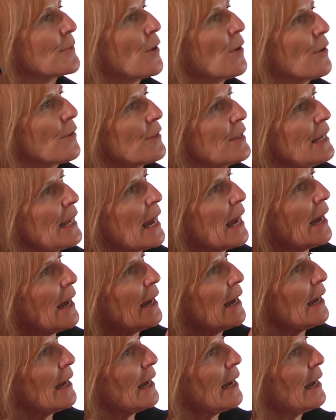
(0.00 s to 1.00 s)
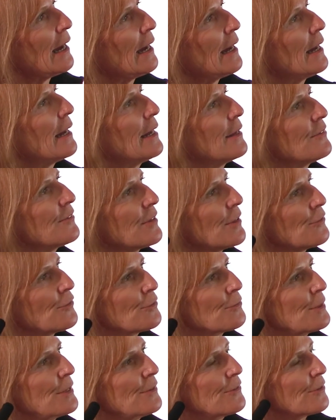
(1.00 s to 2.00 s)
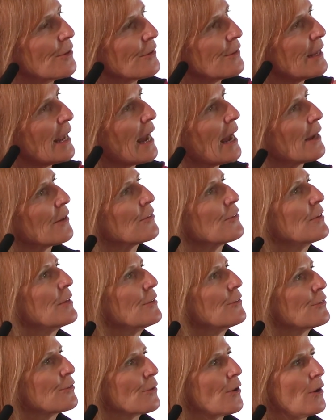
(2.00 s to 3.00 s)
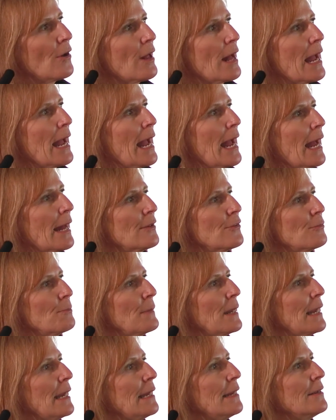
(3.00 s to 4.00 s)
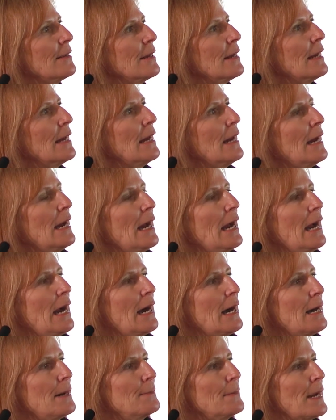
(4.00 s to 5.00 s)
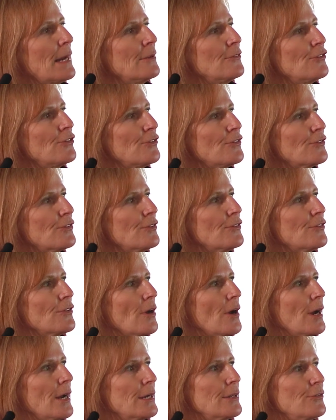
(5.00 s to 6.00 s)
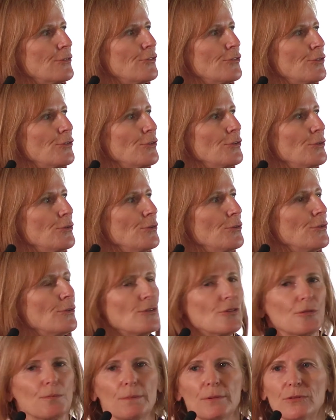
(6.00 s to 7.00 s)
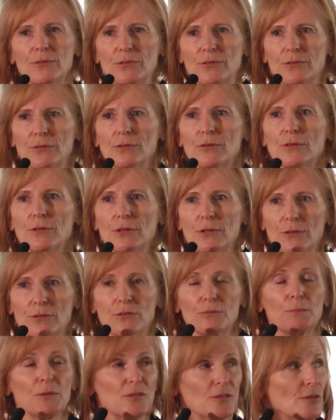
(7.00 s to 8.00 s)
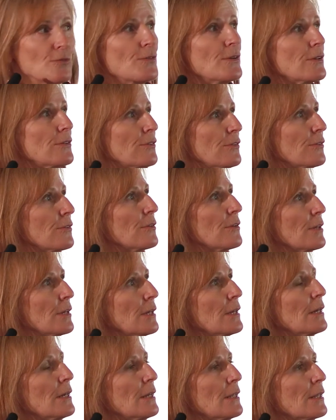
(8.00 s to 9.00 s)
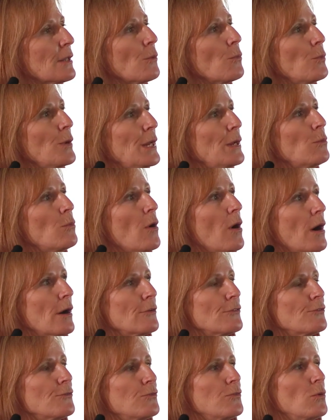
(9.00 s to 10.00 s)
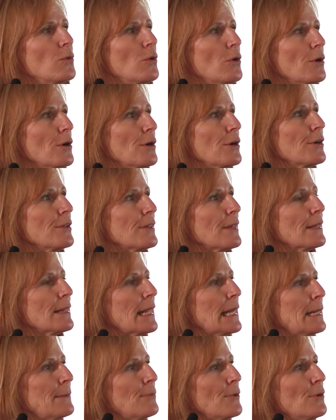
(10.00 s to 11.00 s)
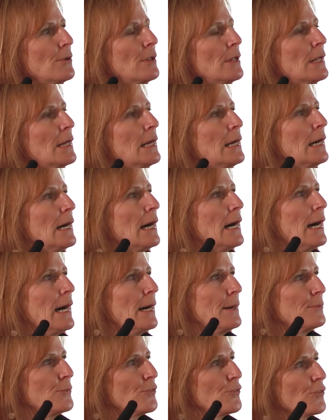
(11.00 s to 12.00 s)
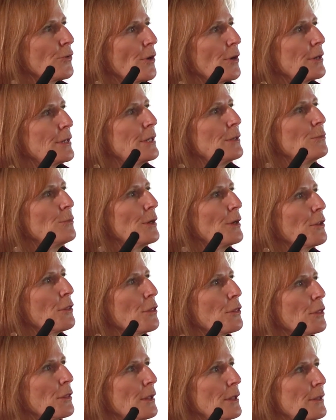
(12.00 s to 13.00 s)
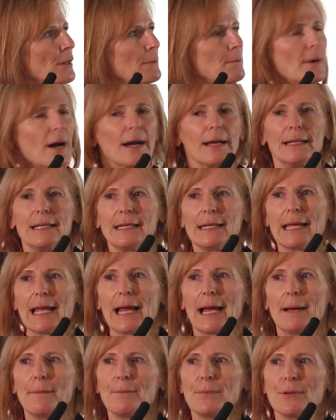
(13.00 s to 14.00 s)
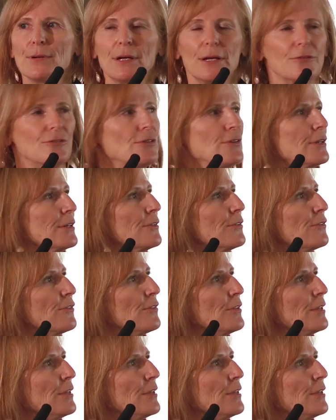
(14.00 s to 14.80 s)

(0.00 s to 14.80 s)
all the accessories, all the accents are all handmade, and just designed to the specifics that we want for the label, starting with the mining camp, as you can